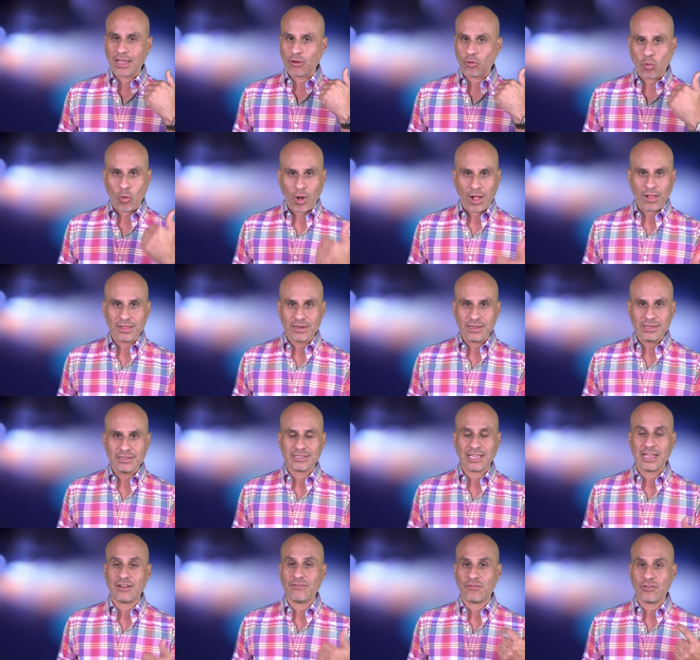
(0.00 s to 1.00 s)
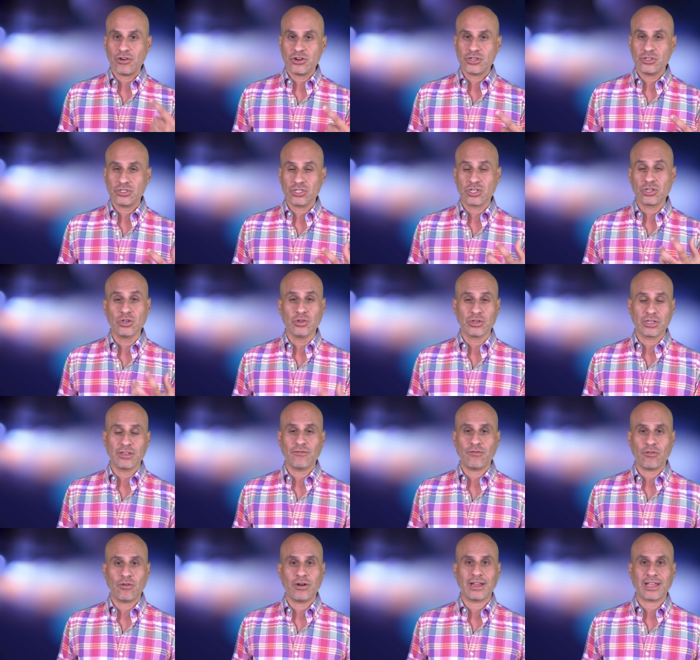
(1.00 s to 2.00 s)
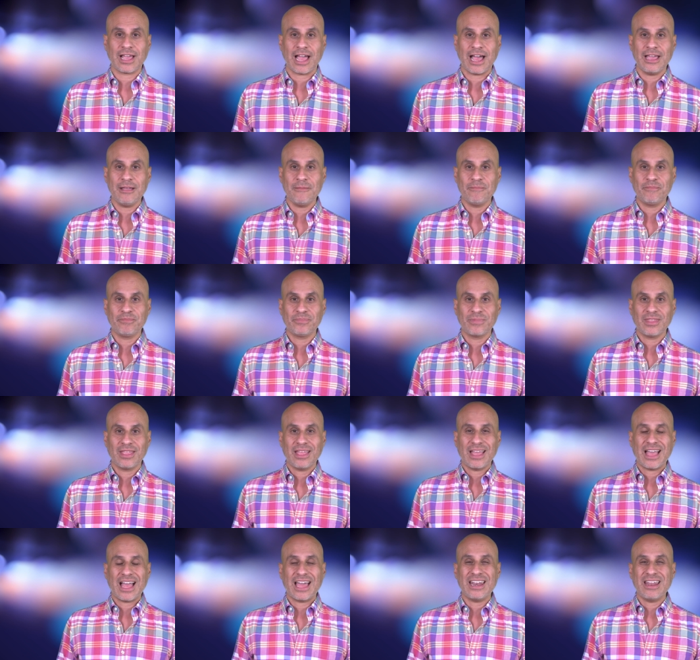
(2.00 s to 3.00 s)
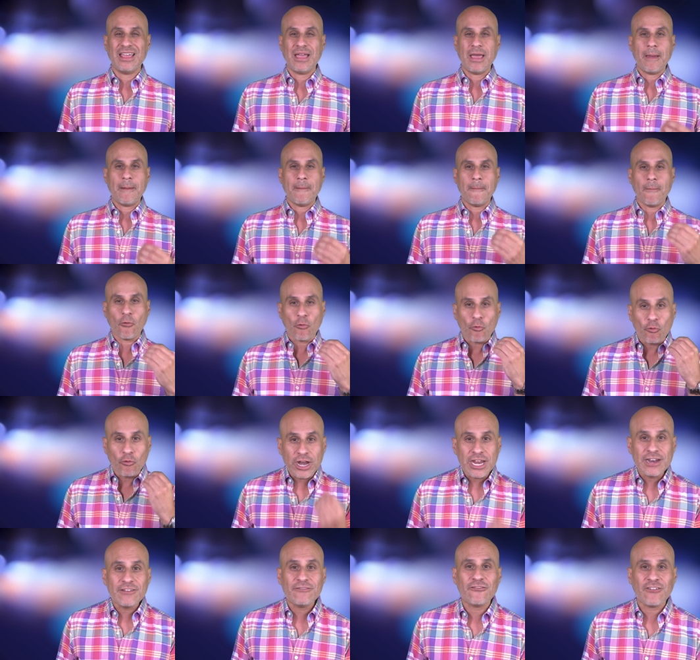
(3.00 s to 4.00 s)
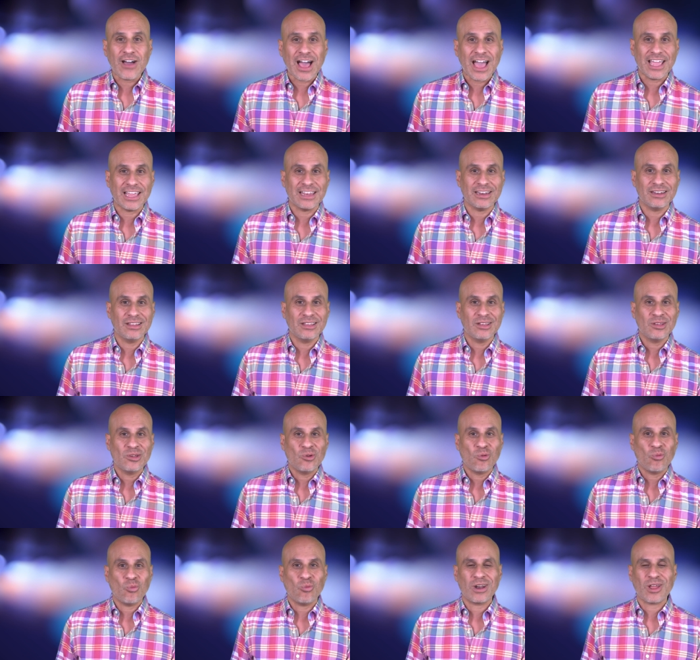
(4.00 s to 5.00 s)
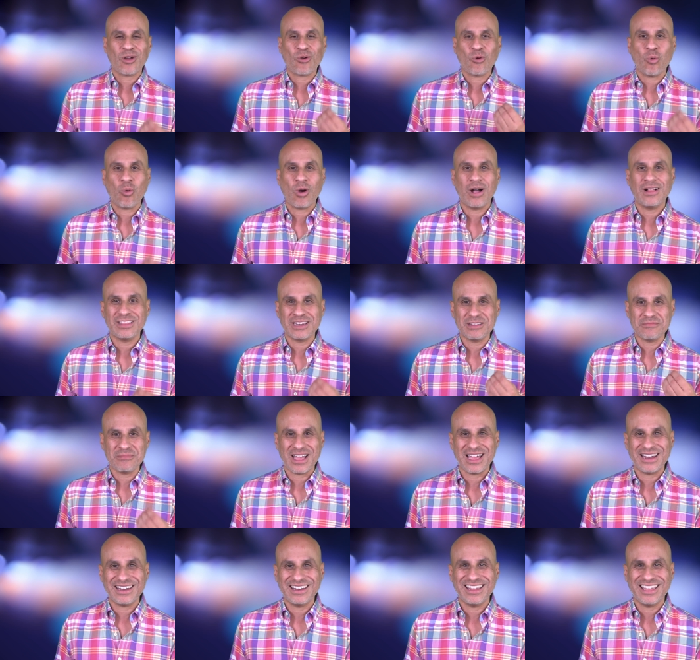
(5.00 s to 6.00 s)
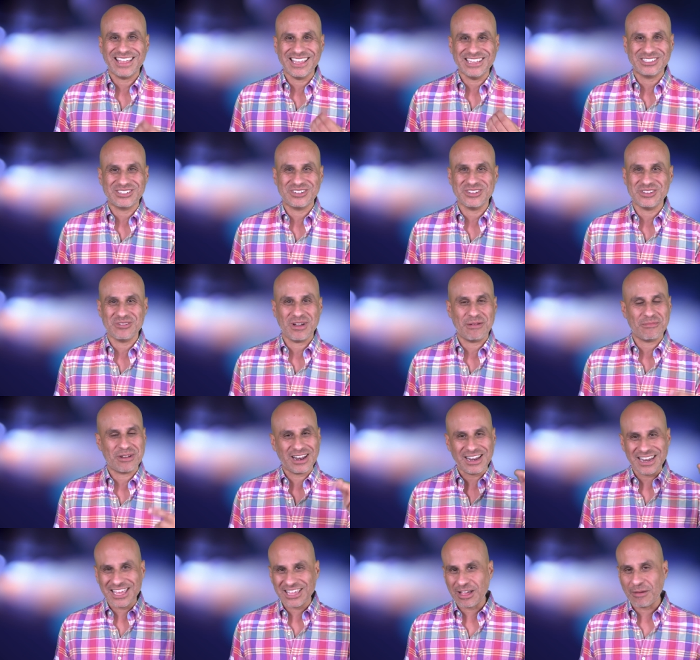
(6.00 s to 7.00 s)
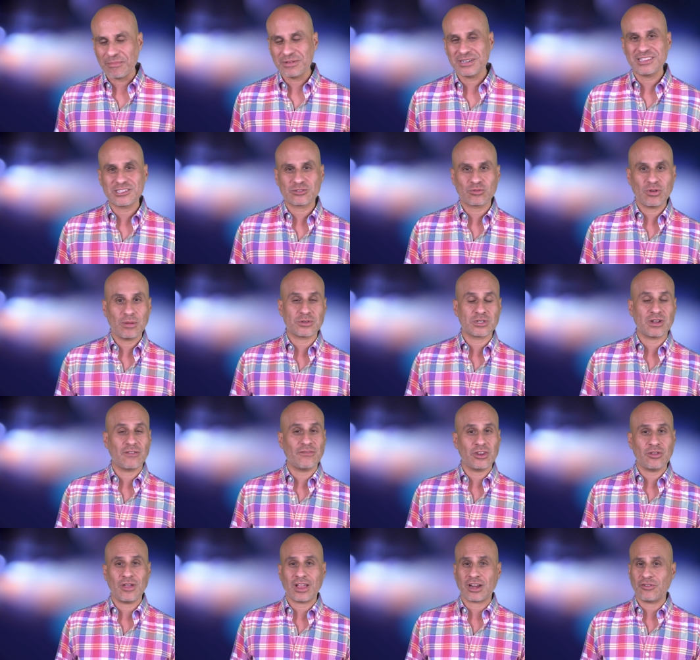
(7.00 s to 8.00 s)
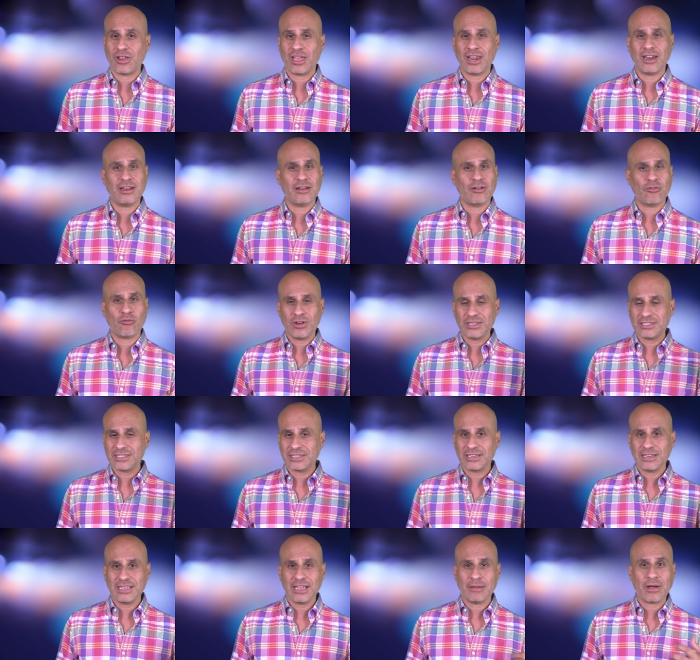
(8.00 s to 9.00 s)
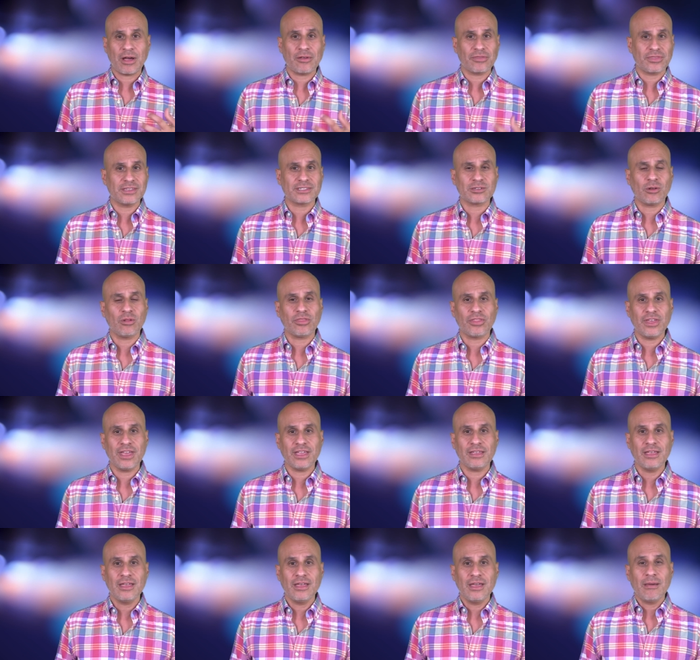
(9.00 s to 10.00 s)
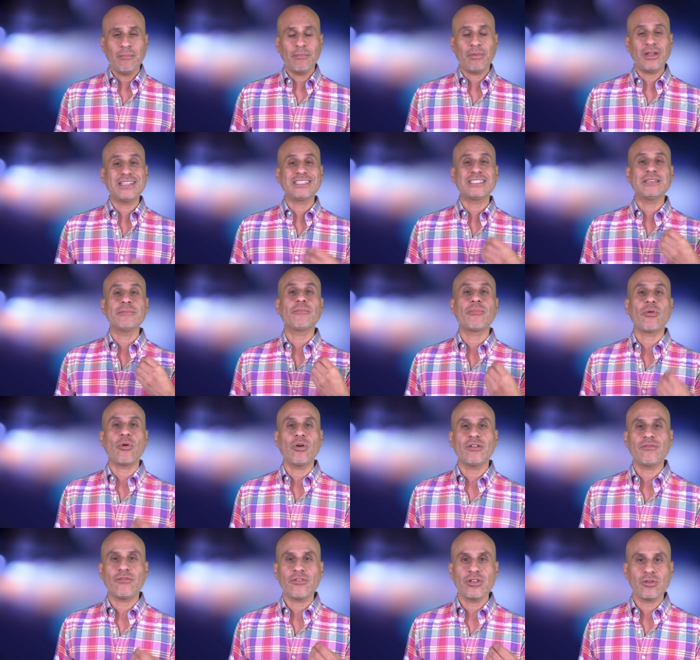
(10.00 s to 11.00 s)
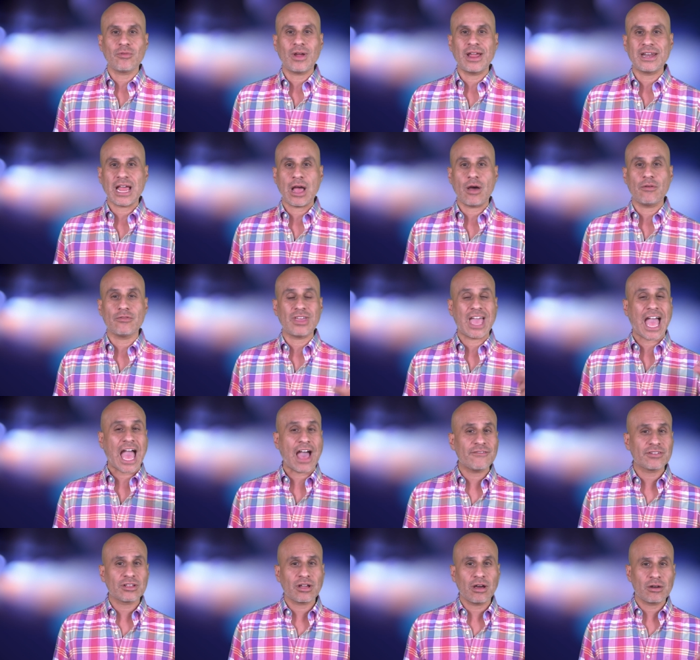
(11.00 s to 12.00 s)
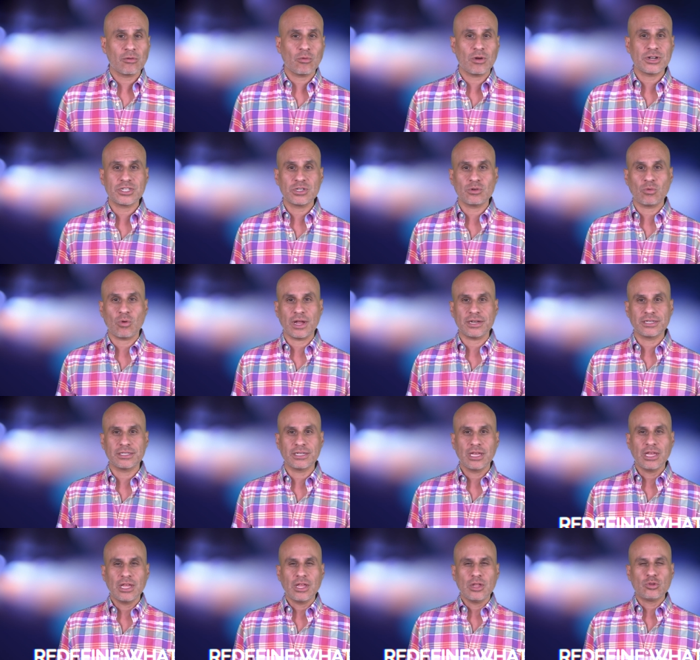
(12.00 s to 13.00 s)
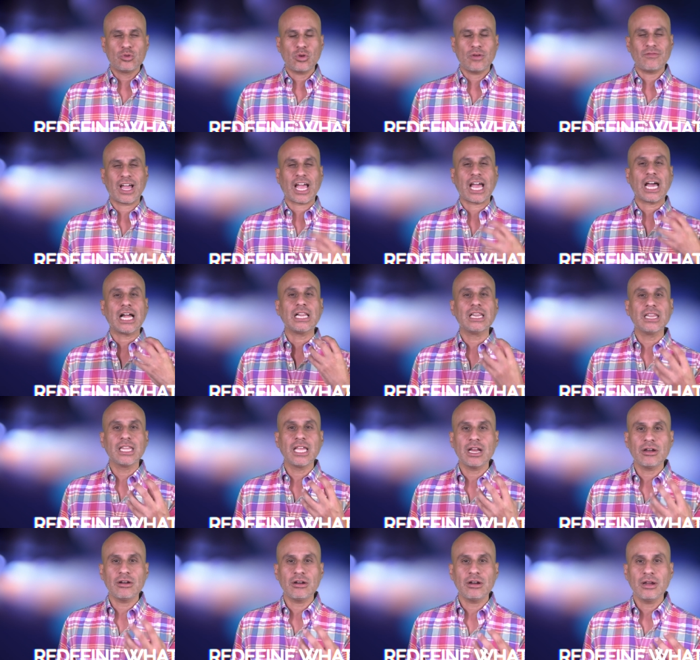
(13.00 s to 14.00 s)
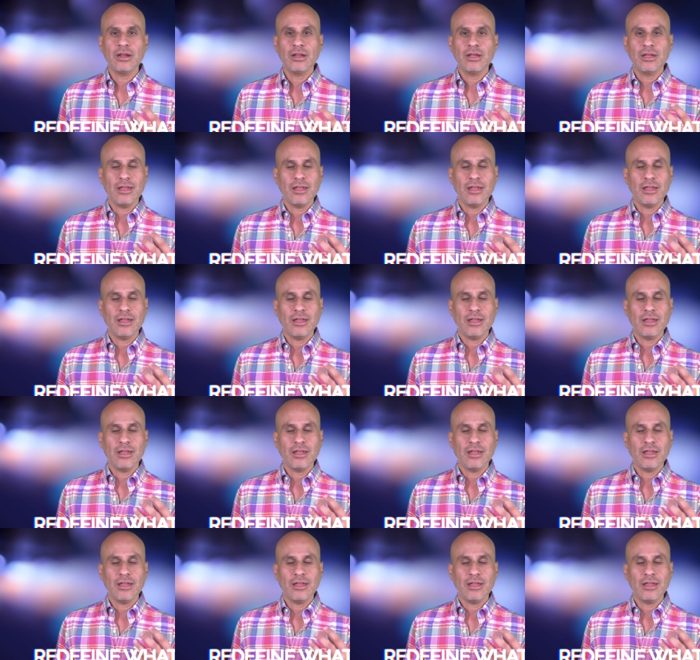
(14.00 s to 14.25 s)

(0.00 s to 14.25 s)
qualities and virtues you're looking for in a guy, and redefine what a quality man is to you. I'm gonna link up in the description a video I created recently about this whole thing, but it's important for you right now. You haven't gotten what you want to have a clear,